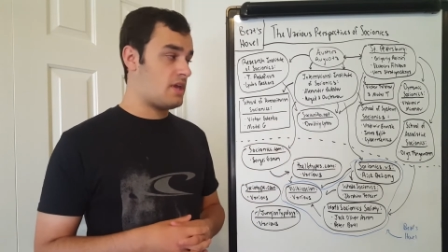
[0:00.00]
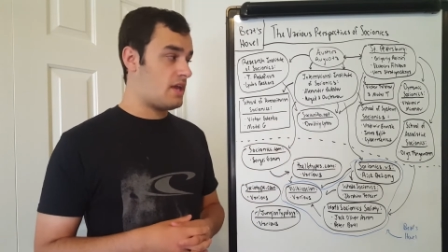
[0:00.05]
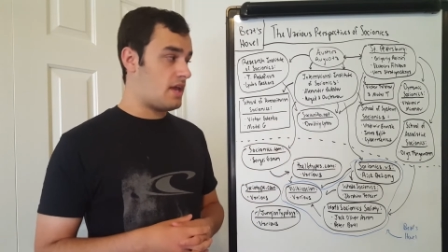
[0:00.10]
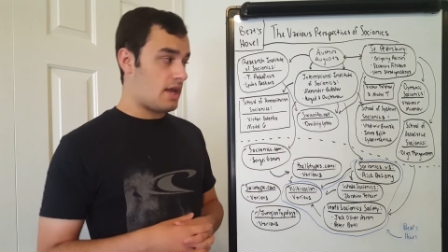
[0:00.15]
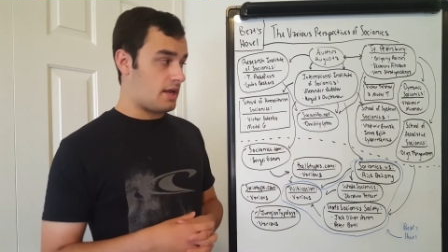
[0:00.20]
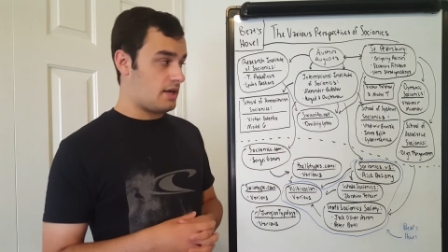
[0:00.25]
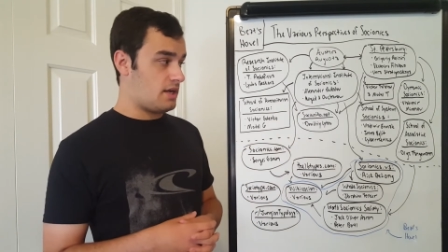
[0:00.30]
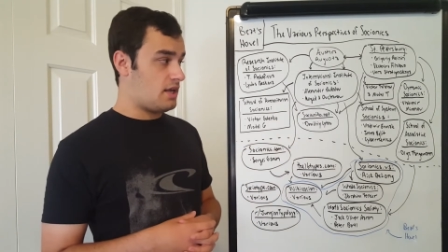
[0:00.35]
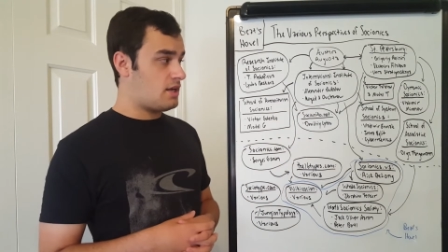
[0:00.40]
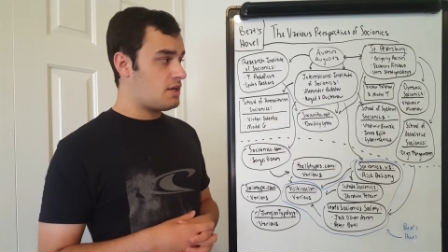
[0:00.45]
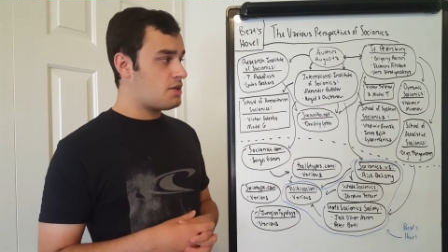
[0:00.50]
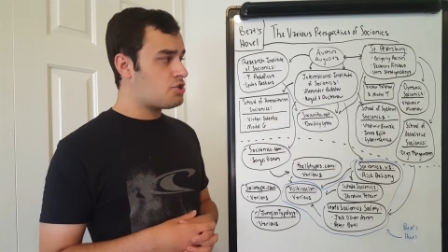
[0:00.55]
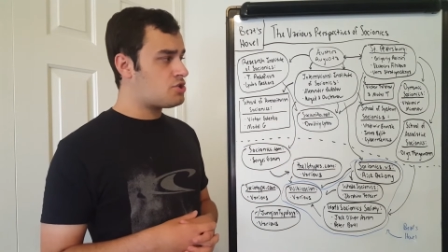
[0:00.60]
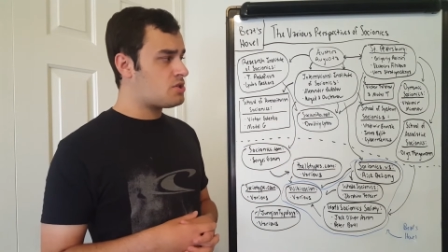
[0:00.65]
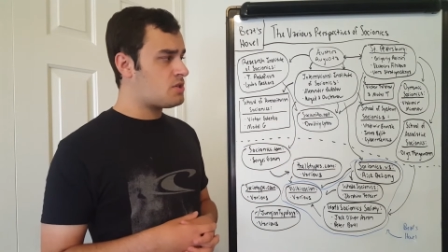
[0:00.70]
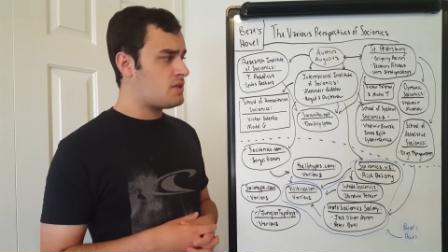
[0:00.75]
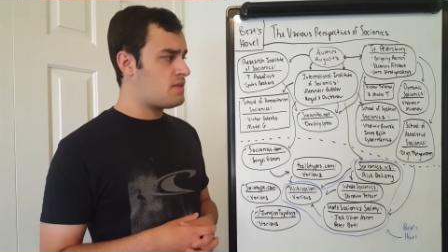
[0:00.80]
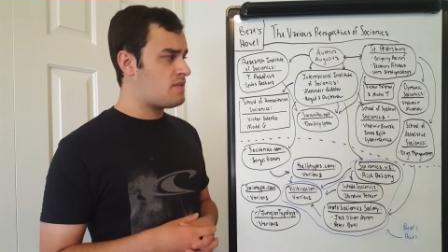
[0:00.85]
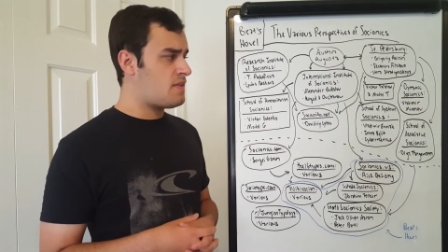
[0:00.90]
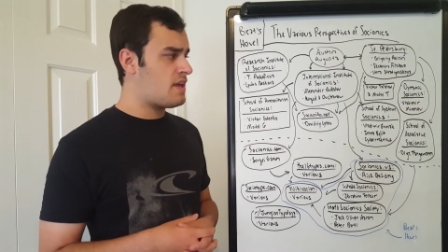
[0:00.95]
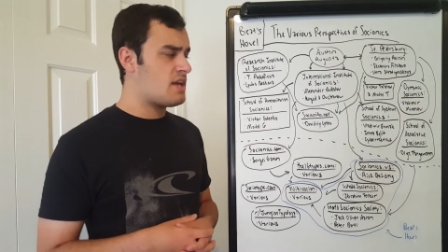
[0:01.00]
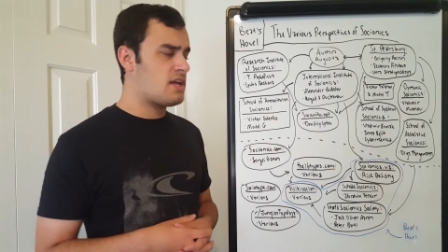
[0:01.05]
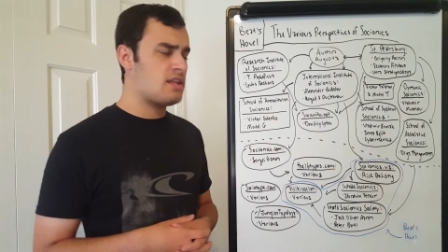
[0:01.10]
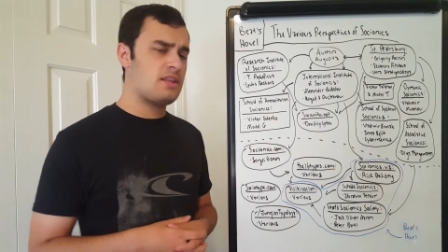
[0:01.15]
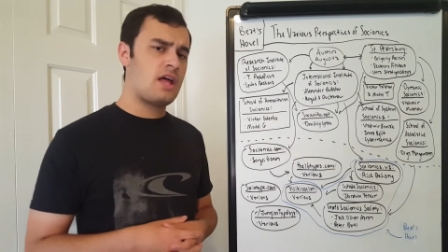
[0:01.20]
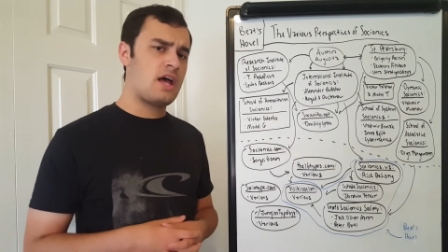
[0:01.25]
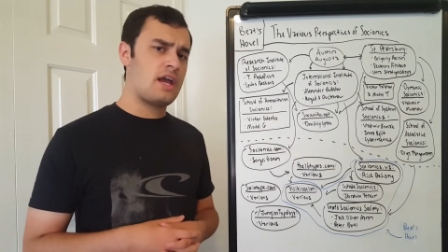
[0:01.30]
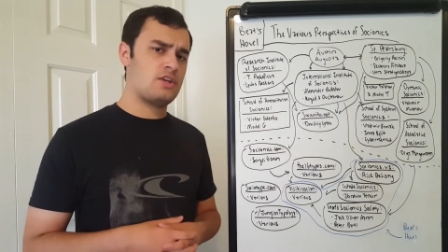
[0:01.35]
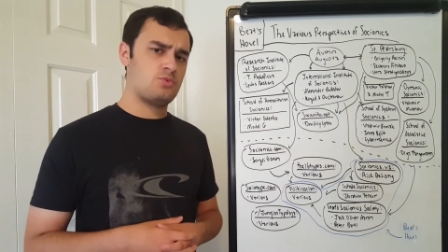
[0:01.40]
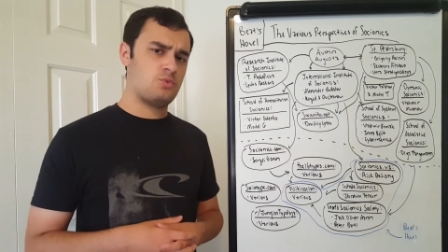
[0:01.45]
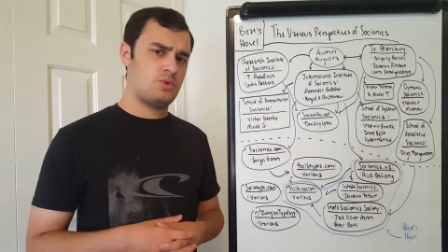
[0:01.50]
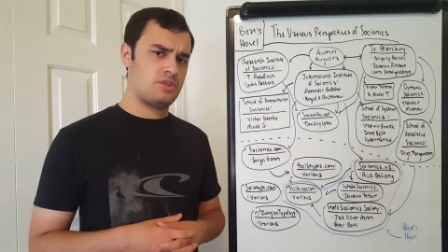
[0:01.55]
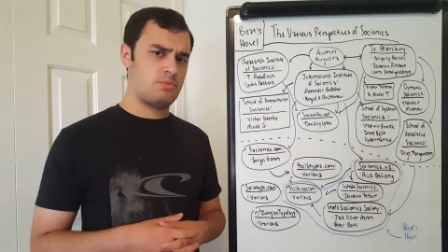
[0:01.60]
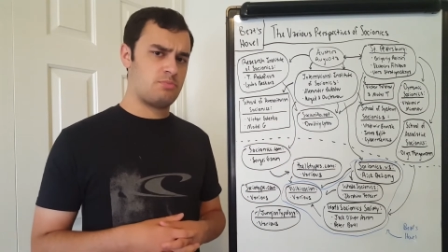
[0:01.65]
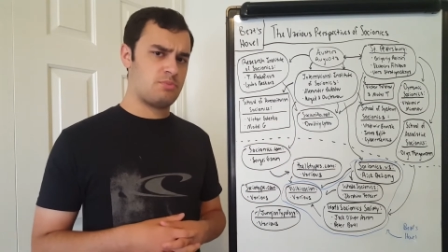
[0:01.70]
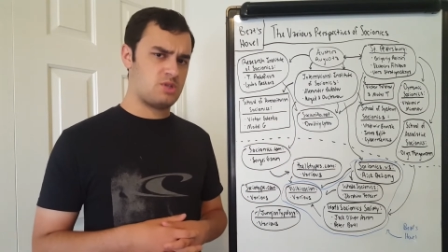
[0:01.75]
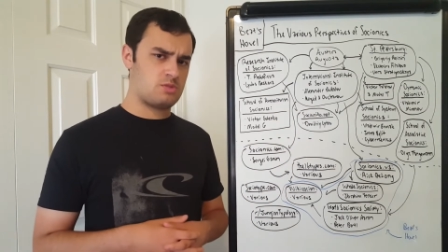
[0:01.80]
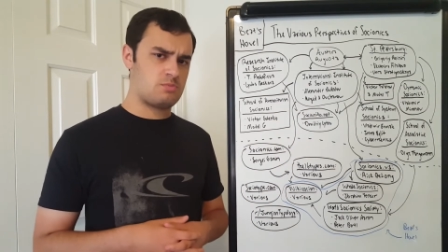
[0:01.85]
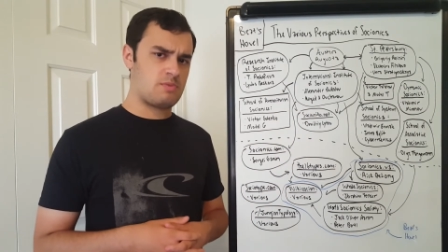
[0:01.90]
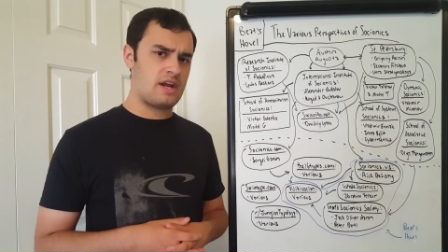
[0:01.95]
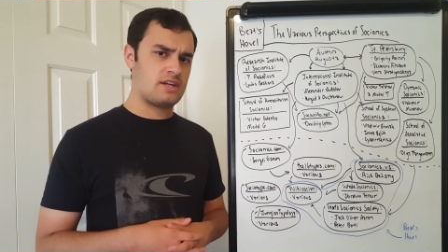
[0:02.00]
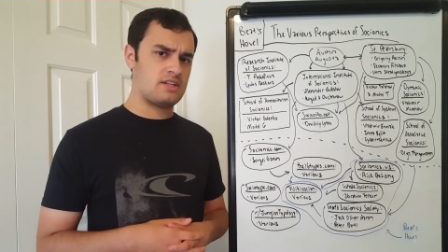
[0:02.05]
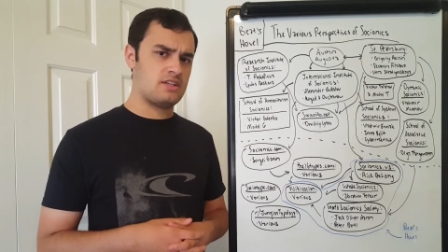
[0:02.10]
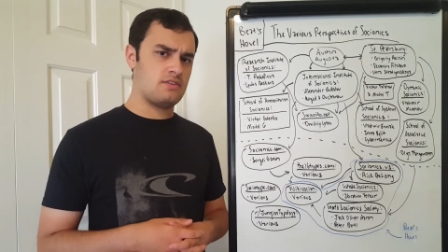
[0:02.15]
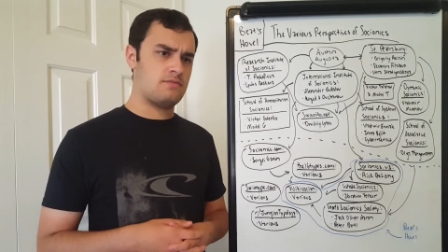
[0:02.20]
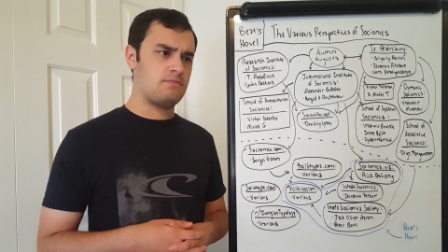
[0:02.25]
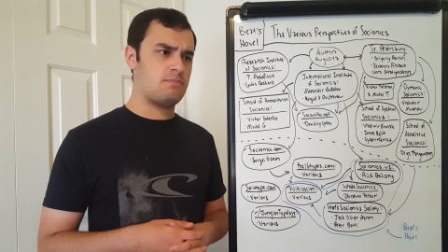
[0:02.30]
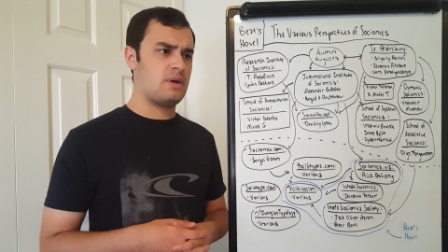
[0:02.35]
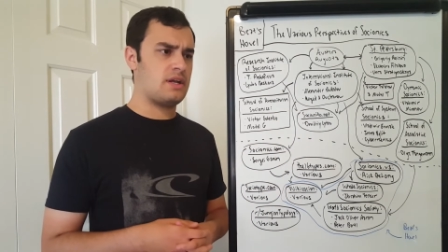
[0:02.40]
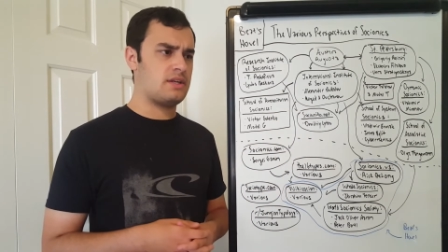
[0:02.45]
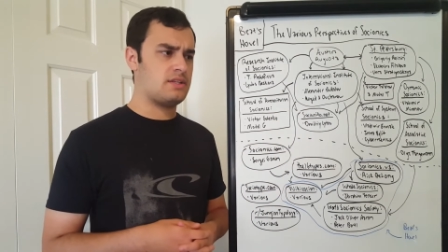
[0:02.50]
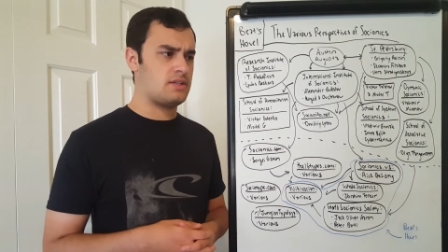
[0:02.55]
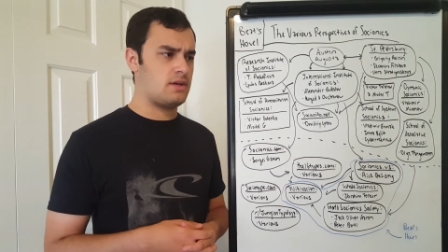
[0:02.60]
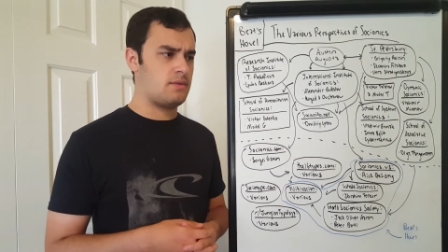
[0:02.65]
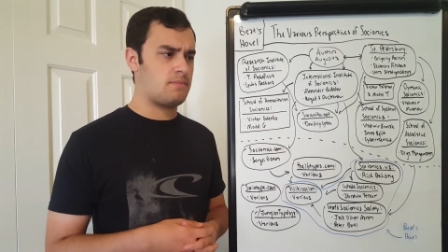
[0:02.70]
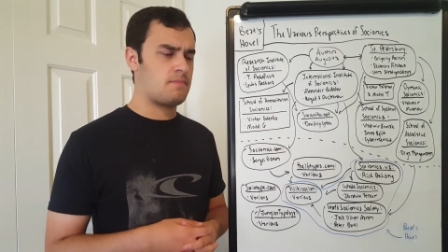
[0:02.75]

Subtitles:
And initially they aligned with the perspective, but